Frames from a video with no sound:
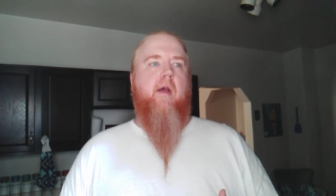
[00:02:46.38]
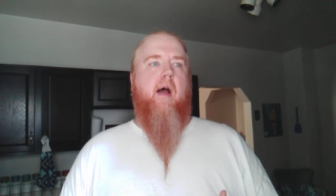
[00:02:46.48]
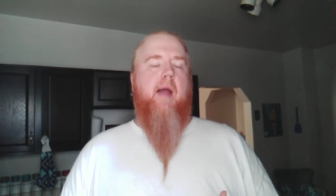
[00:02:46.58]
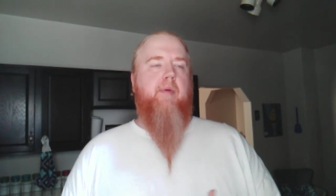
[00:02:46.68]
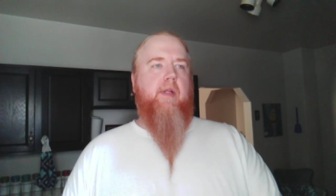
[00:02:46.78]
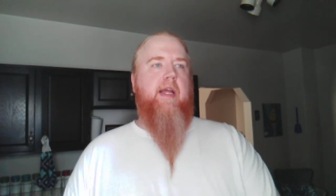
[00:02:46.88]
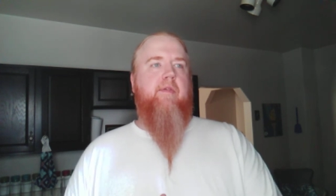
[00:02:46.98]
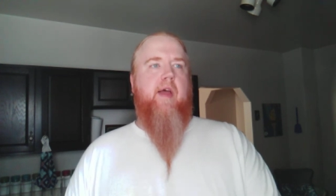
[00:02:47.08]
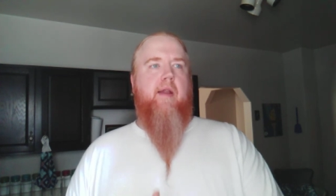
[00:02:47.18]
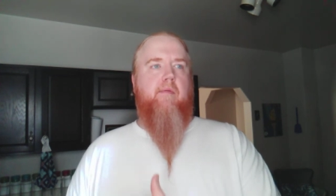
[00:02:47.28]
I
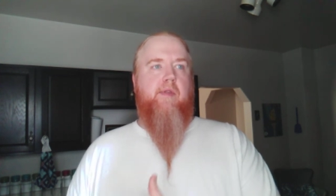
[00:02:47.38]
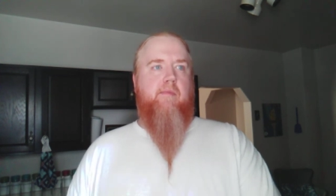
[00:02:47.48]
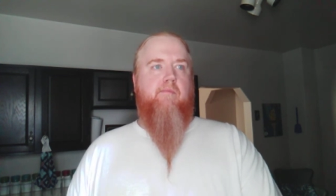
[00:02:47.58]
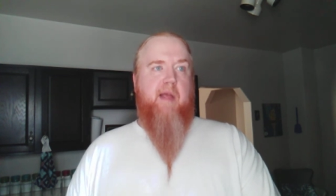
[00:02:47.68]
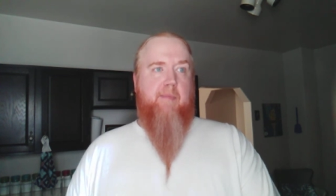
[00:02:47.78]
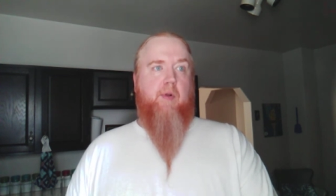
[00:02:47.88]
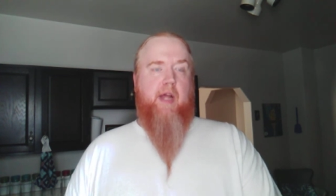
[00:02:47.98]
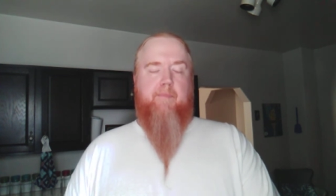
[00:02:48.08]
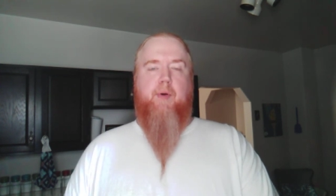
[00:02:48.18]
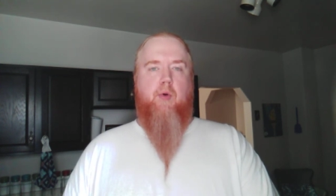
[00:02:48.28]
believe that people
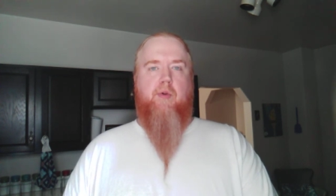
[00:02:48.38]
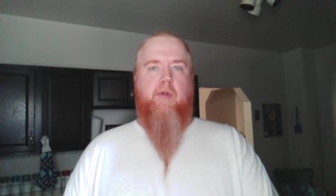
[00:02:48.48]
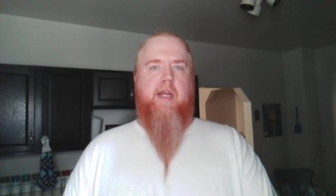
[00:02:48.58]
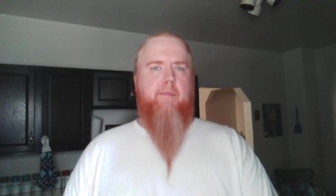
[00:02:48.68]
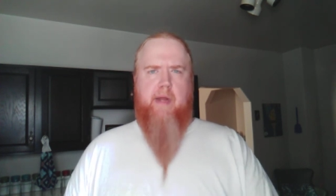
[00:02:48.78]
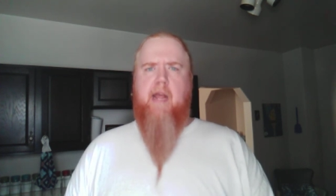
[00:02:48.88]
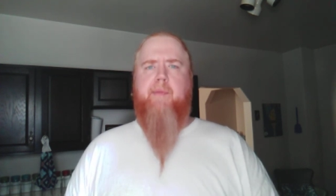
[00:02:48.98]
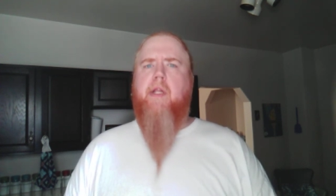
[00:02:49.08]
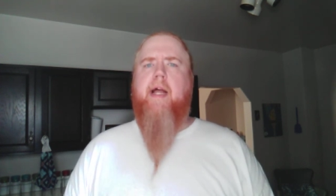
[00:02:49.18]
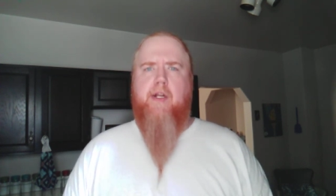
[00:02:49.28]
like Putin can
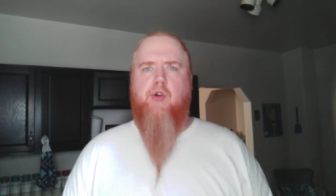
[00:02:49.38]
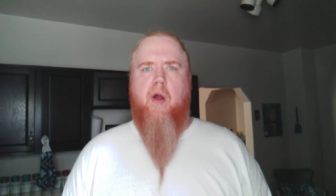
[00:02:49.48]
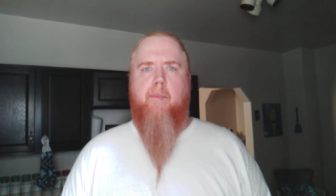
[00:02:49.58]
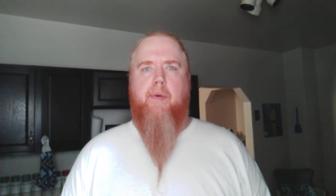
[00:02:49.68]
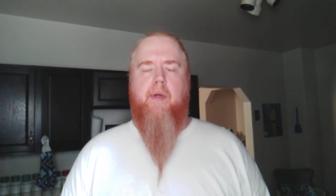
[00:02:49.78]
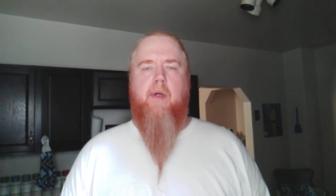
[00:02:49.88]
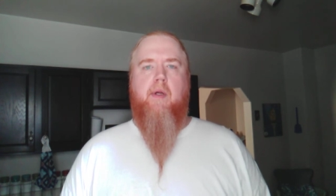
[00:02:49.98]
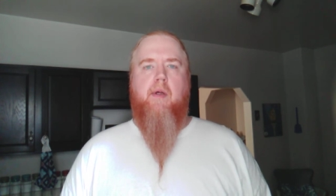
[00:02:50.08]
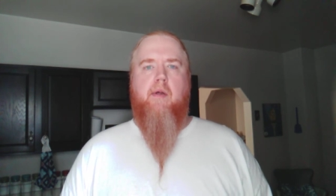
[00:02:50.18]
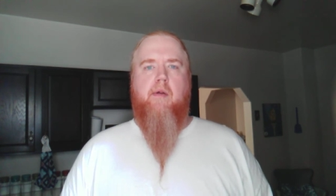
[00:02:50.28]
manipulate Trump
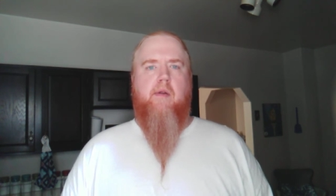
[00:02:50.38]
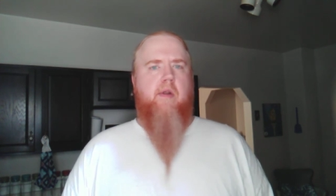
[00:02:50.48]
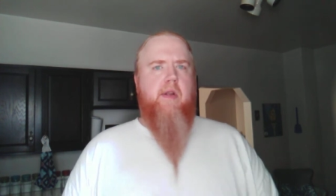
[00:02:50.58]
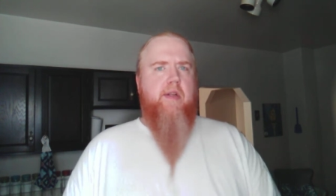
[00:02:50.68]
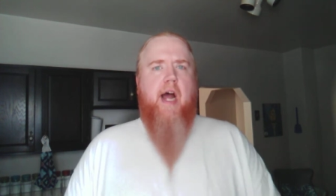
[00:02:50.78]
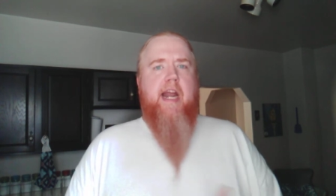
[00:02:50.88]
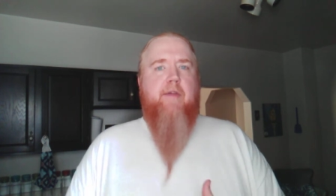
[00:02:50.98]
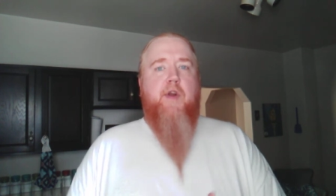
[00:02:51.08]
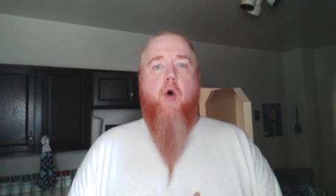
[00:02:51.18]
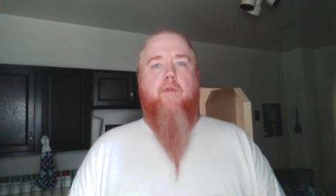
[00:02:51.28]
not
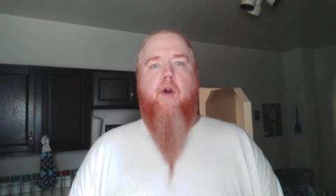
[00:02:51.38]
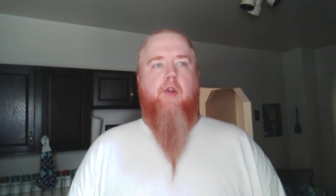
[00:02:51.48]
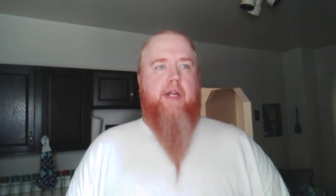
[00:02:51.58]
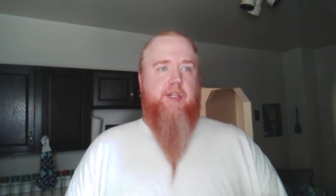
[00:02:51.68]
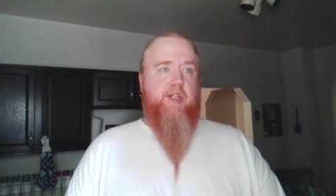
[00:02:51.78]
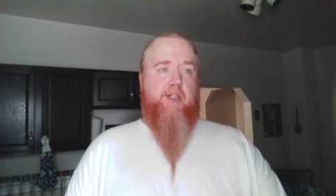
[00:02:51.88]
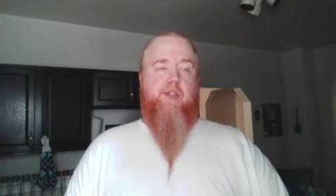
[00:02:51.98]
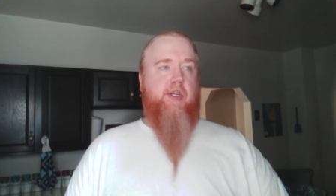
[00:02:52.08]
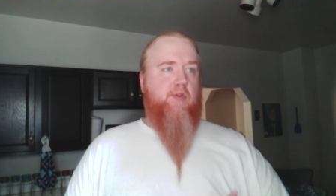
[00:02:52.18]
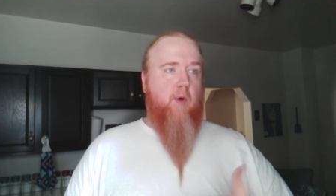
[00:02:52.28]
even overtly, just
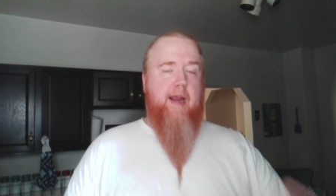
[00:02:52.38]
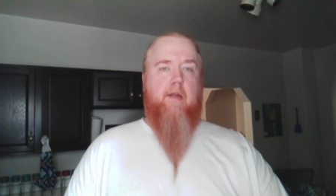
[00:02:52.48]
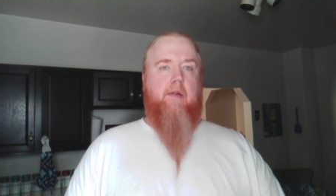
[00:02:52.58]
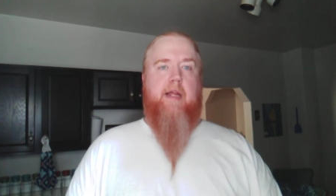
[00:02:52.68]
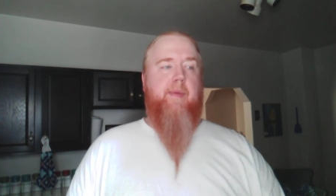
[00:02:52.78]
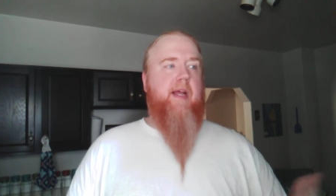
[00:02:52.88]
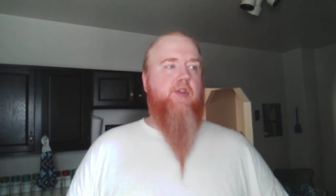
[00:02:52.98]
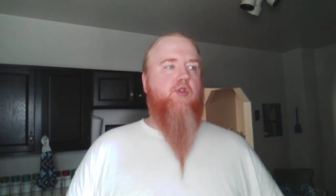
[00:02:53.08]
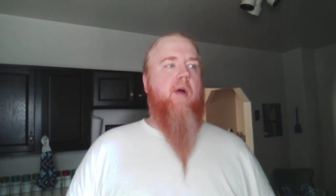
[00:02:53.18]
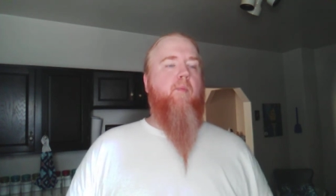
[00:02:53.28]
just regularly,
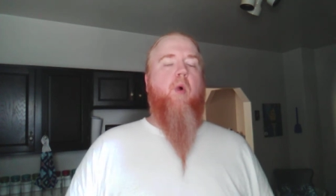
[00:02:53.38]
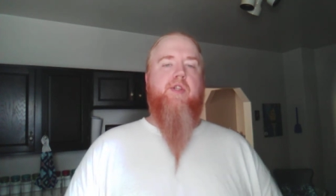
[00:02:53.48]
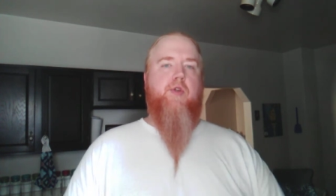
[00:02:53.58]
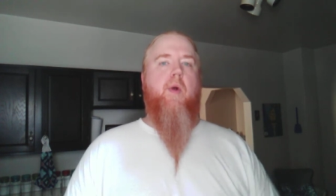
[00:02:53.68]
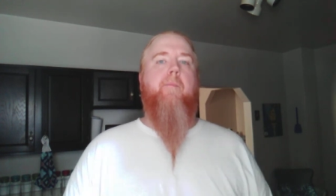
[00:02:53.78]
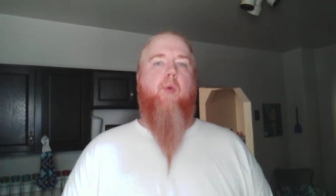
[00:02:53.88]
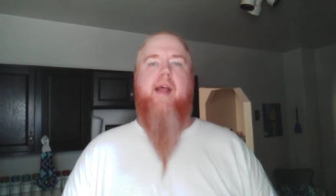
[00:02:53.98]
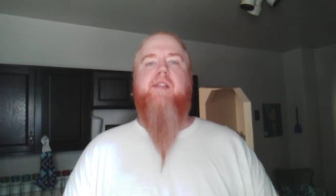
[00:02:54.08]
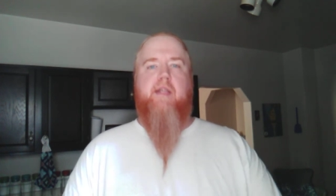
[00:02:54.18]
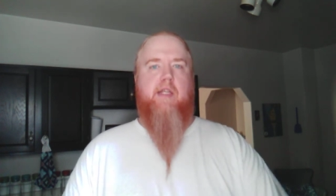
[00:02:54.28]
because Trump wants to
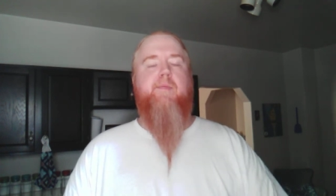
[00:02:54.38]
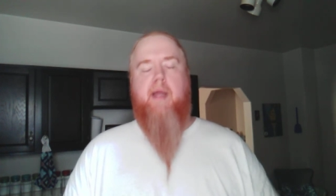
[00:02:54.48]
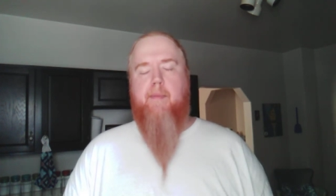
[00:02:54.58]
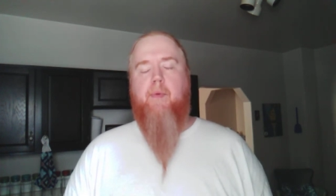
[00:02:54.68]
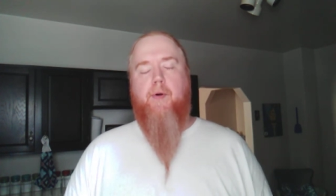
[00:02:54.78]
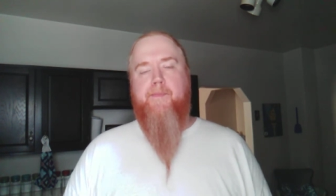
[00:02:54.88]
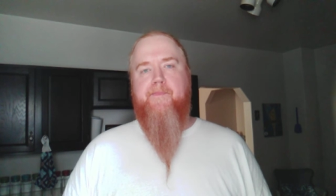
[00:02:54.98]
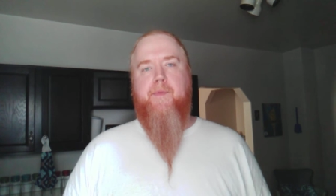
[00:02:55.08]
impress these people.